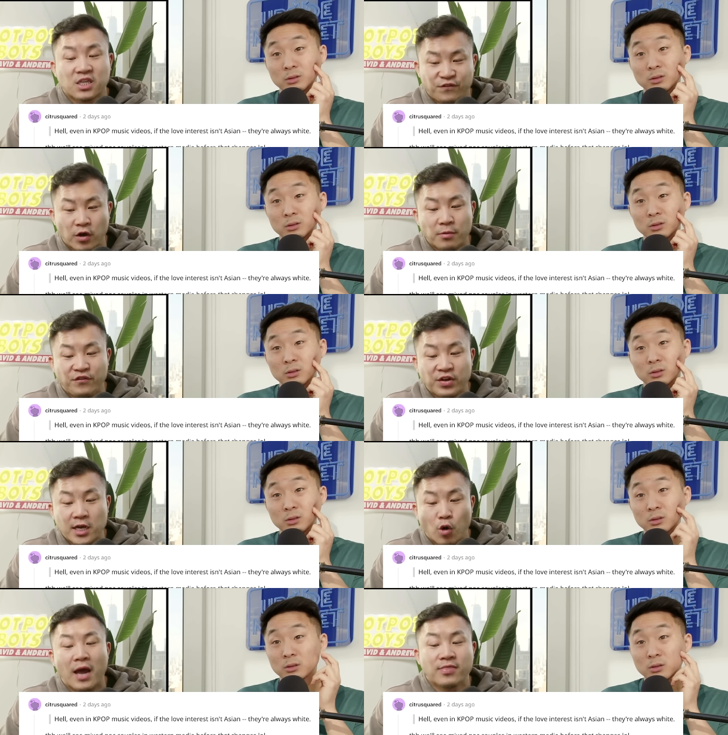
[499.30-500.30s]
Speaker 1: to film a
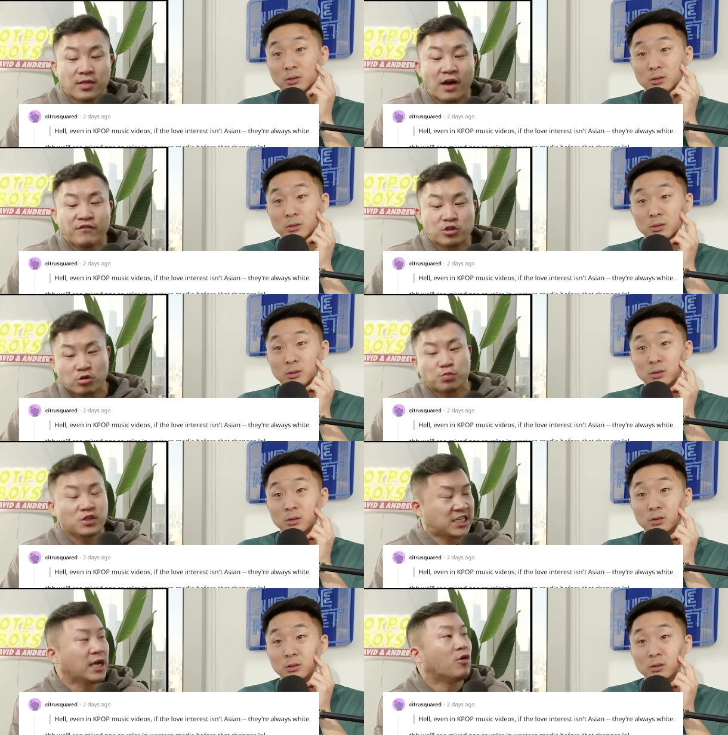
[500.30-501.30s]
video, and the love interest was
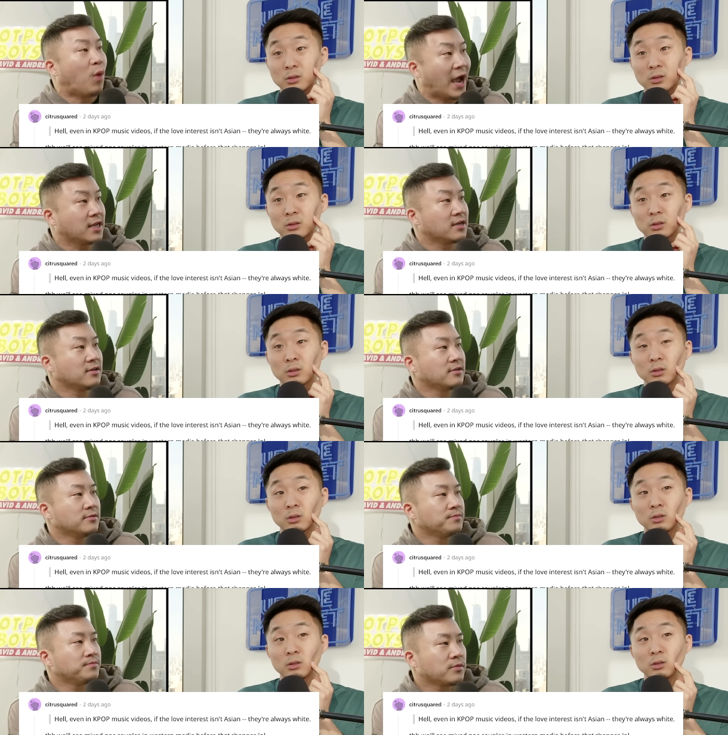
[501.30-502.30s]
still white,
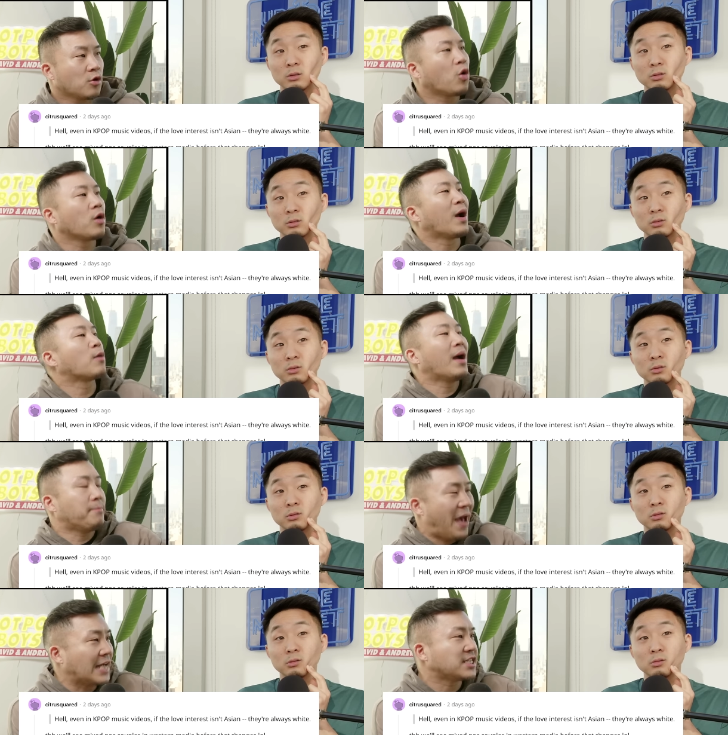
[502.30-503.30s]
or like white
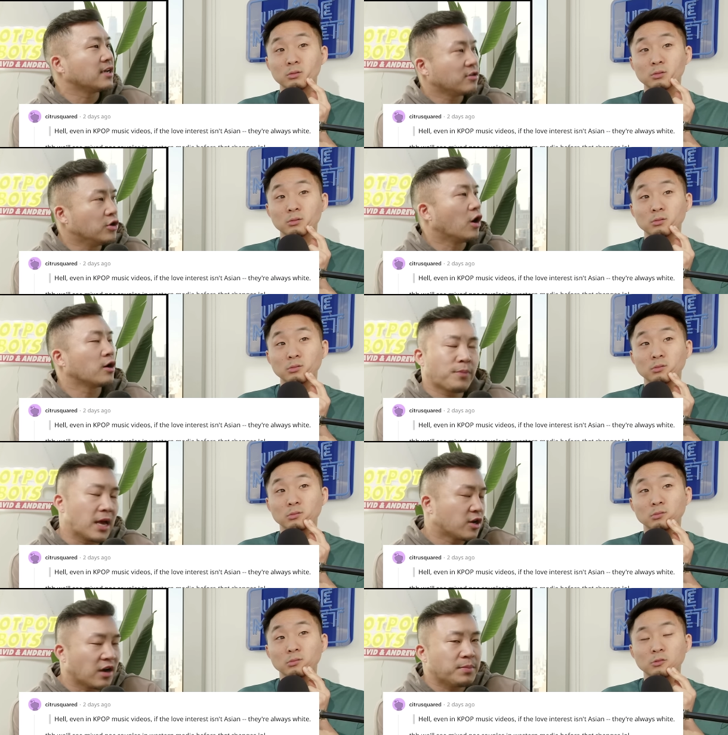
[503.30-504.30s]
passing. You know, it,
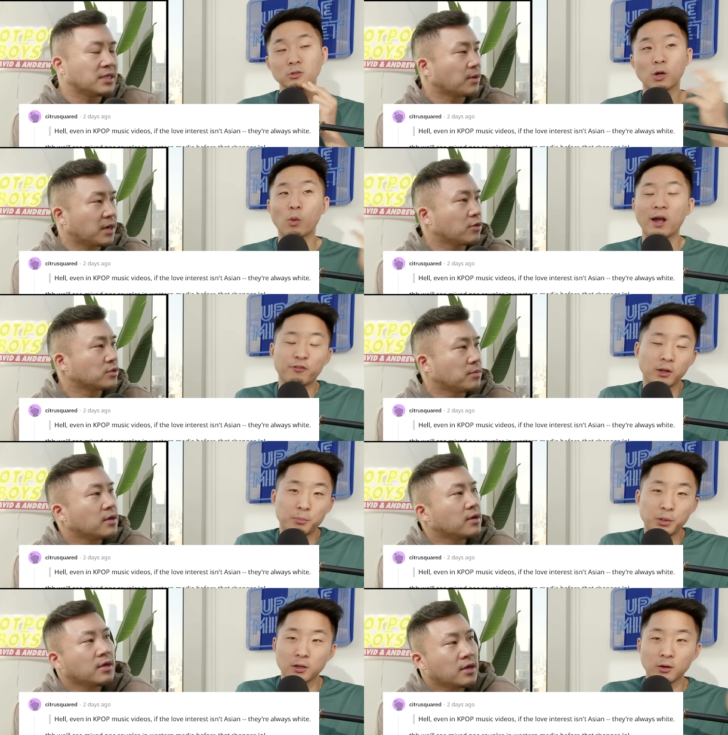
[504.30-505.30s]
could have been. It was a white
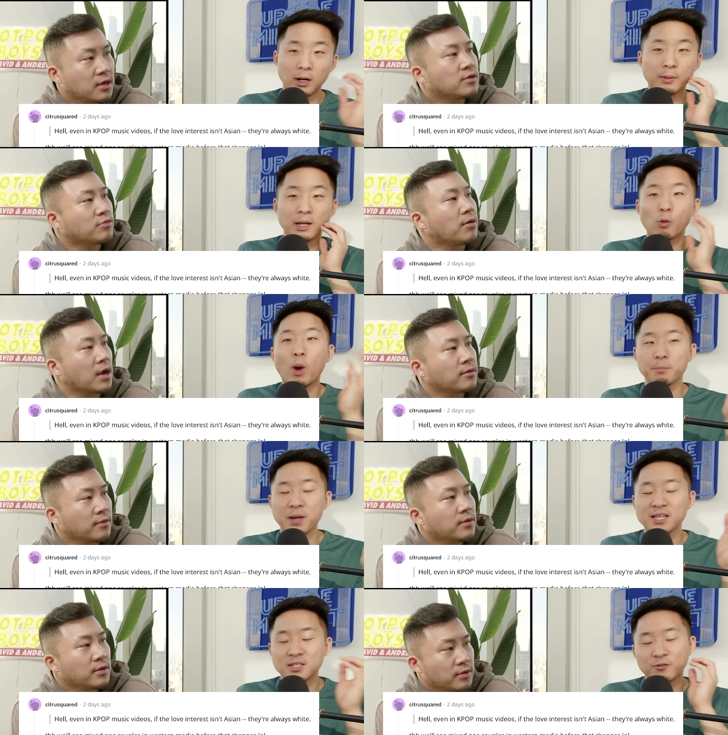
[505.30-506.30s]
Speaker 2: Filipino. I mean, right. a white
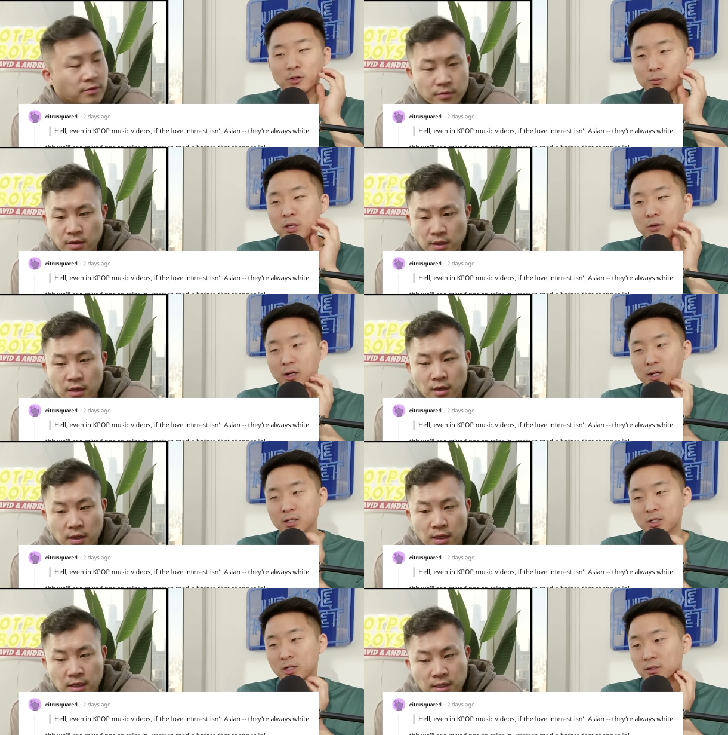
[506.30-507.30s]
passing Filipino, I guess.
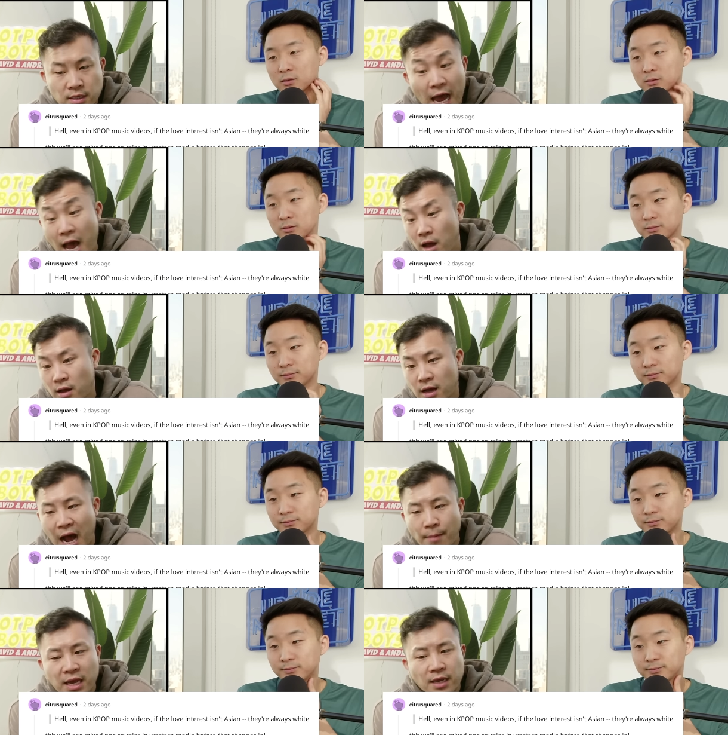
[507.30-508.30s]
Yeah.
Speaker 1: Yeah. I
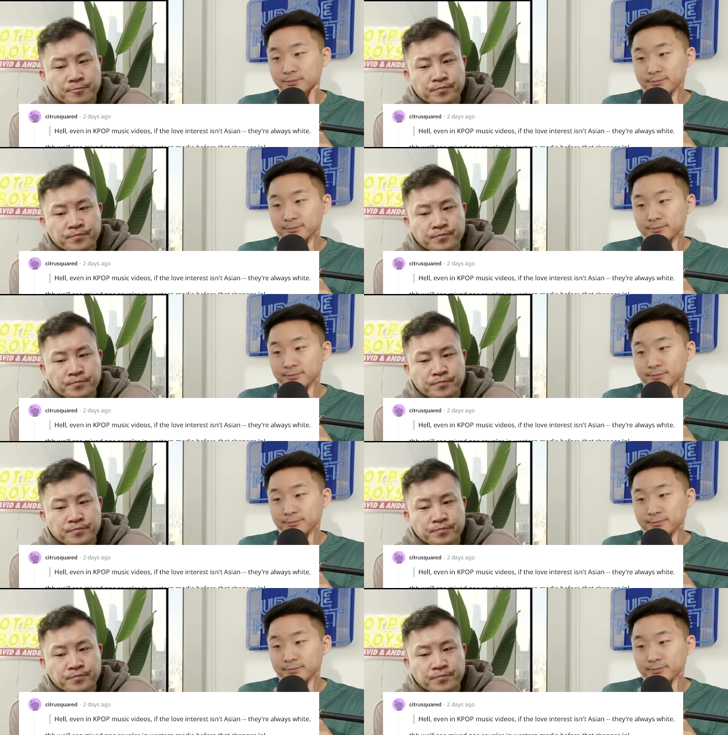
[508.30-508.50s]
mean,